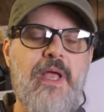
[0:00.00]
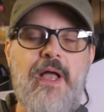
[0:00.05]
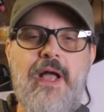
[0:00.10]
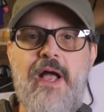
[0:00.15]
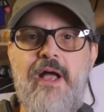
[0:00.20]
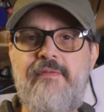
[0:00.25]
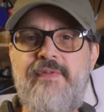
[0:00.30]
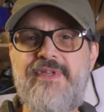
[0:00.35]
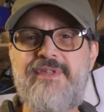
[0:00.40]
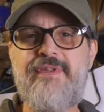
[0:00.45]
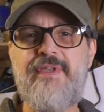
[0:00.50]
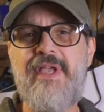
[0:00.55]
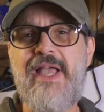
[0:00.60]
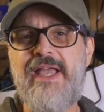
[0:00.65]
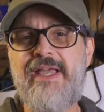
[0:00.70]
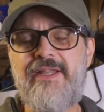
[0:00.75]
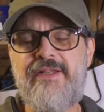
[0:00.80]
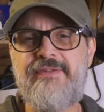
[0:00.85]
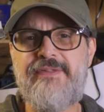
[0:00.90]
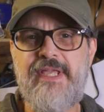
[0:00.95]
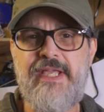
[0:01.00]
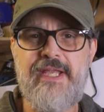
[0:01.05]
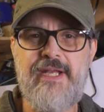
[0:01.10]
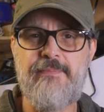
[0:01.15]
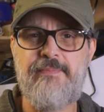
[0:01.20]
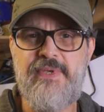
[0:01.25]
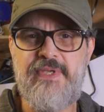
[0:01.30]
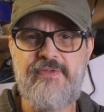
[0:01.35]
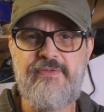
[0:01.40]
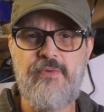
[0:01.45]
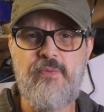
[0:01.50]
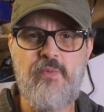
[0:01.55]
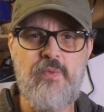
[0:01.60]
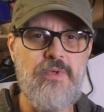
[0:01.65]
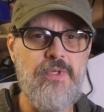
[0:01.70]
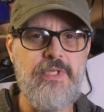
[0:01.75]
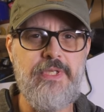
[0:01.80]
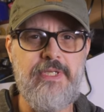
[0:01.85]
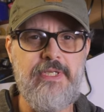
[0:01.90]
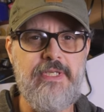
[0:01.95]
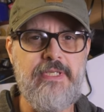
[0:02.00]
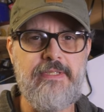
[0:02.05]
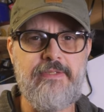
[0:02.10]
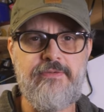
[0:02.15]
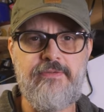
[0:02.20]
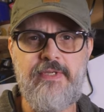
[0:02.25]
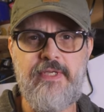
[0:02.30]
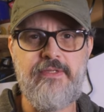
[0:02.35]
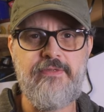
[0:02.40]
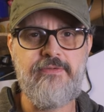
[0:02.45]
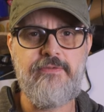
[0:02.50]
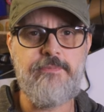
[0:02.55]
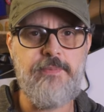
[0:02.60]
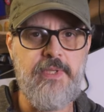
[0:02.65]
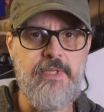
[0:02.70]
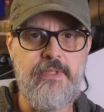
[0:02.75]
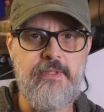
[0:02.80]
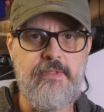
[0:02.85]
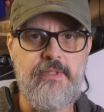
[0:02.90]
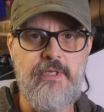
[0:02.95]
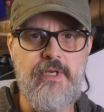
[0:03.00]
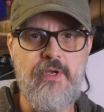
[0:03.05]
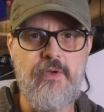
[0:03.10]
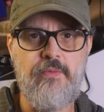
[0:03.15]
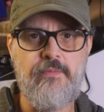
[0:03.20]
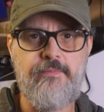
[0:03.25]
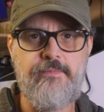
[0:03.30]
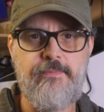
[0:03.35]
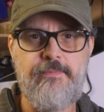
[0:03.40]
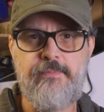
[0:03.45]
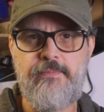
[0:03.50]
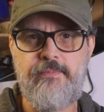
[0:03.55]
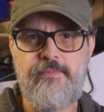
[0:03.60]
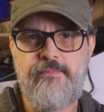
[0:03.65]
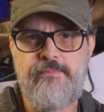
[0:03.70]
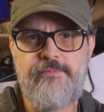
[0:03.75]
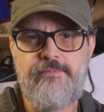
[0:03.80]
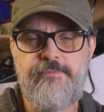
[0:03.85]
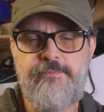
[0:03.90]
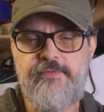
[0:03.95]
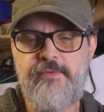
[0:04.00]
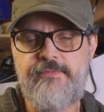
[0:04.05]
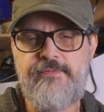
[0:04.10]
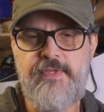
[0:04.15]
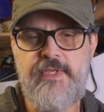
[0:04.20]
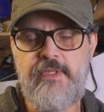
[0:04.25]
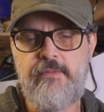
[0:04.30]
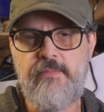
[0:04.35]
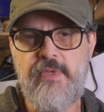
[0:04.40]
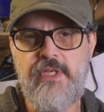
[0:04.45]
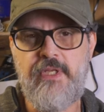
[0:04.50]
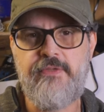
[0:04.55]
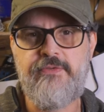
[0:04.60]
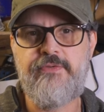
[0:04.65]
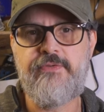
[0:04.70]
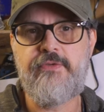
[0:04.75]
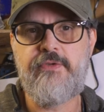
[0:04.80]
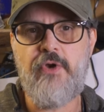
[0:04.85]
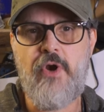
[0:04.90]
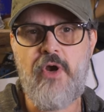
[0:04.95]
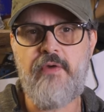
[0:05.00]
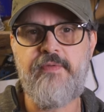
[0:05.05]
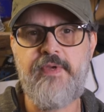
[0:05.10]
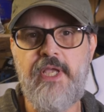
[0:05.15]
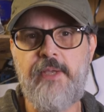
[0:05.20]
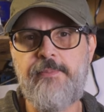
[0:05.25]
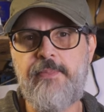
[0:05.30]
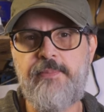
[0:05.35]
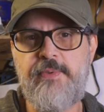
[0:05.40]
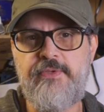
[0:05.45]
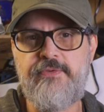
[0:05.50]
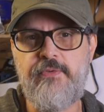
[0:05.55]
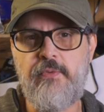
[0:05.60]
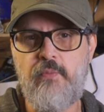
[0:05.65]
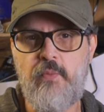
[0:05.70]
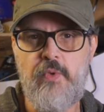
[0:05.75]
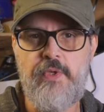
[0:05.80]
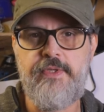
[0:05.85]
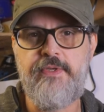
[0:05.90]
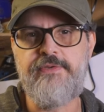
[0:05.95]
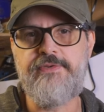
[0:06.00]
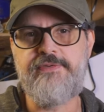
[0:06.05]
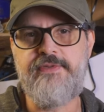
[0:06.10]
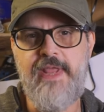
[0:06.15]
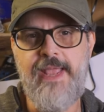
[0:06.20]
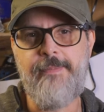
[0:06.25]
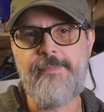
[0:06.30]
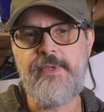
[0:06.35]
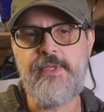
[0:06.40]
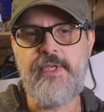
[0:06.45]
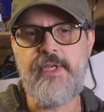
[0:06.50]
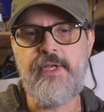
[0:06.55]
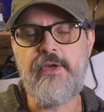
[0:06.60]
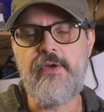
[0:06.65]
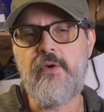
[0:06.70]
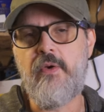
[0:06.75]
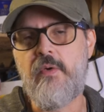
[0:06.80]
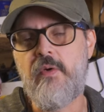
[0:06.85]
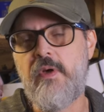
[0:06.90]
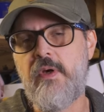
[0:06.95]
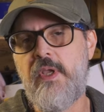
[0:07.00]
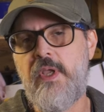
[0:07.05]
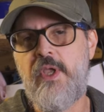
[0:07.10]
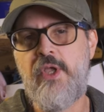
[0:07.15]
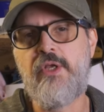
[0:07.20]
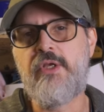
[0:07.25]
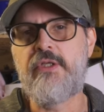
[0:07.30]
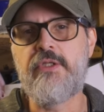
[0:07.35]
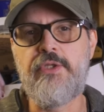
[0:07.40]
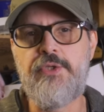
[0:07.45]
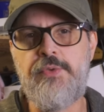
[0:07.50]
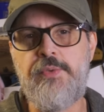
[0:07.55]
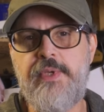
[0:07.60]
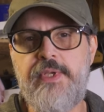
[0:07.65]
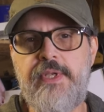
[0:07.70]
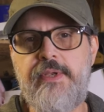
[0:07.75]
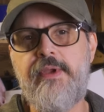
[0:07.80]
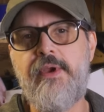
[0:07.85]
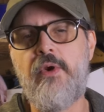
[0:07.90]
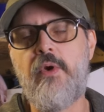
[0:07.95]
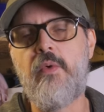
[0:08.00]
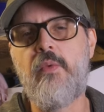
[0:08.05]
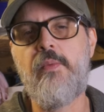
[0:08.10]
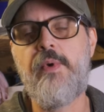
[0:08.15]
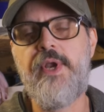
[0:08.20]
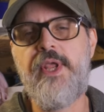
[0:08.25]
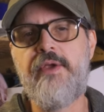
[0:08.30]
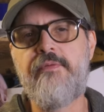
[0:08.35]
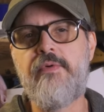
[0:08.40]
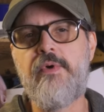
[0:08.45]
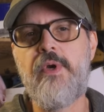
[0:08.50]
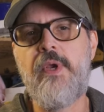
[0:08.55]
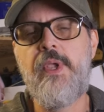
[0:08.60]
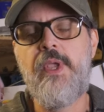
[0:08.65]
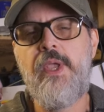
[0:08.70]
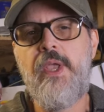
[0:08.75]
Obviously, I could have taken a piece of wood and spent, you know, 15 minutes carving up a piece of wood to snap in there or glue in there or whatever.